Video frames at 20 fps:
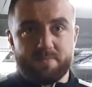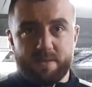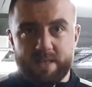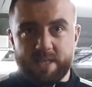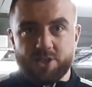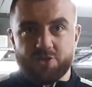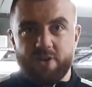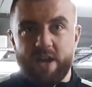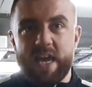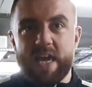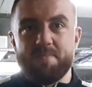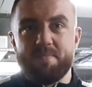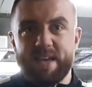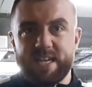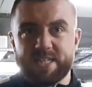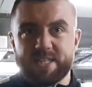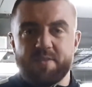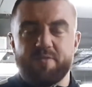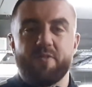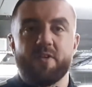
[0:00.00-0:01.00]
The dream is
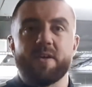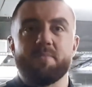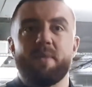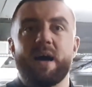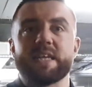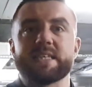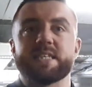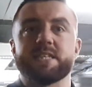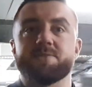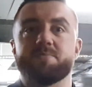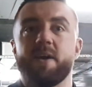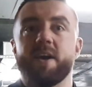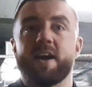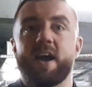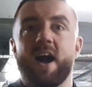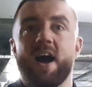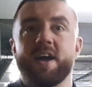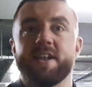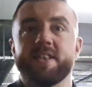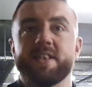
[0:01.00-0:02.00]
to fight Madison Square
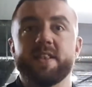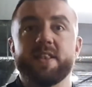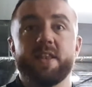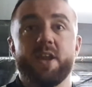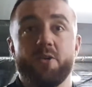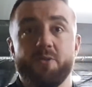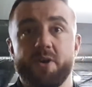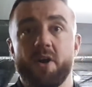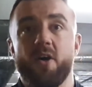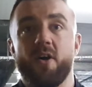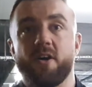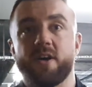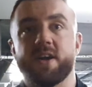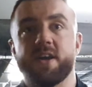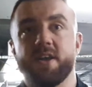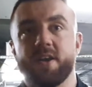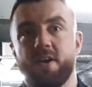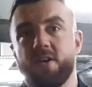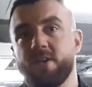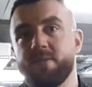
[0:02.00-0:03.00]
Garden in New York,
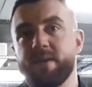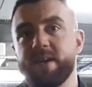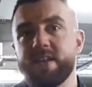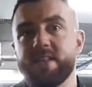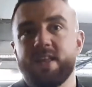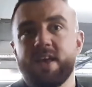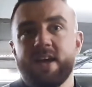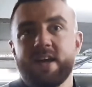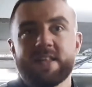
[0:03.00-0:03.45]
you know what I mean?